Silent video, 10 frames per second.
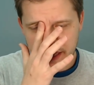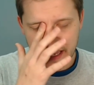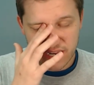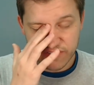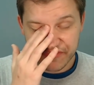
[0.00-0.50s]

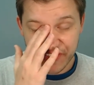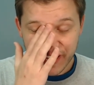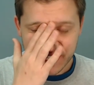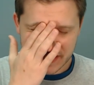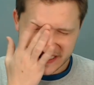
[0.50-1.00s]
And
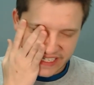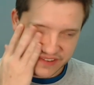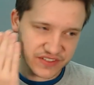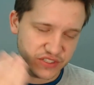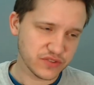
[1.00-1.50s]
finally,
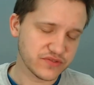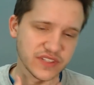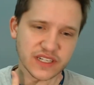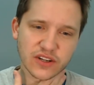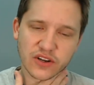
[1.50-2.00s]
after you've
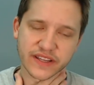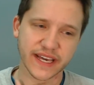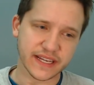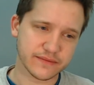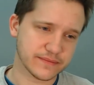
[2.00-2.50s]
done all
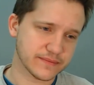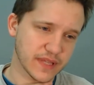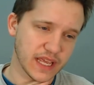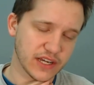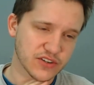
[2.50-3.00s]
that,
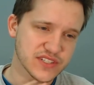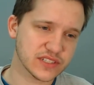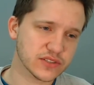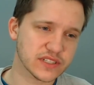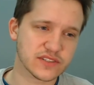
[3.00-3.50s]
and you're
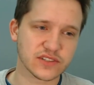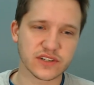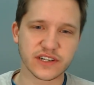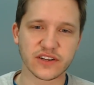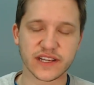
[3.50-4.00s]
still
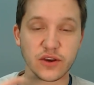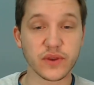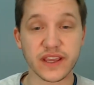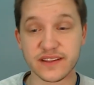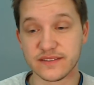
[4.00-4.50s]
concerned, and you're like,
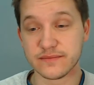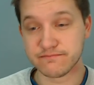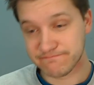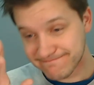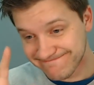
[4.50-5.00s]
okay,
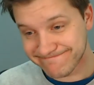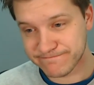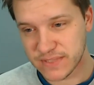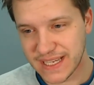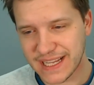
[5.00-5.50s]

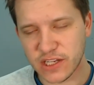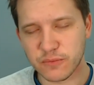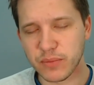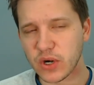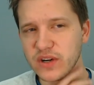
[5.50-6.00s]
you got a little
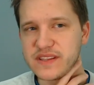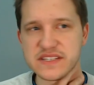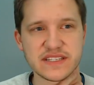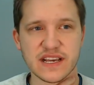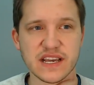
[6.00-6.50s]
burned
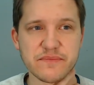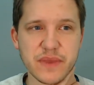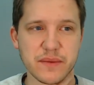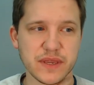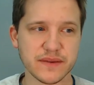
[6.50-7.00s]
this time,
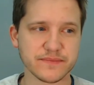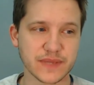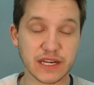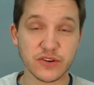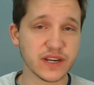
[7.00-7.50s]
maybe,
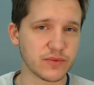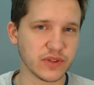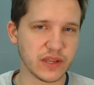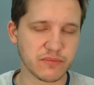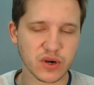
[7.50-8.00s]
and you didn't
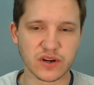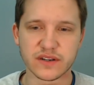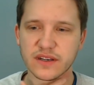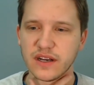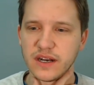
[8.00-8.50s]
really get
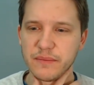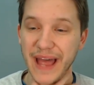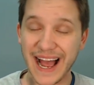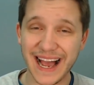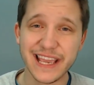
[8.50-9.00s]
burned. Um,
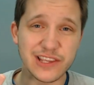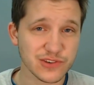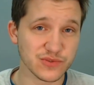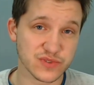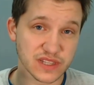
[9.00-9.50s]
I
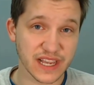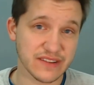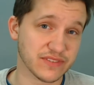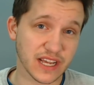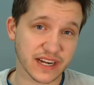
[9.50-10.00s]
use
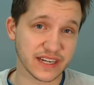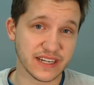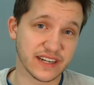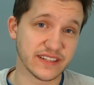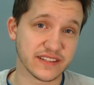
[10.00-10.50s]
LifeLock
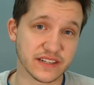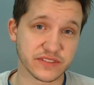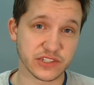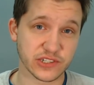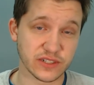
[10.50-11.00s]
Identity
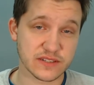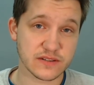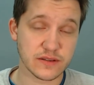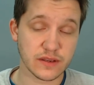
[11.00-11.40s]
Theft Insurance.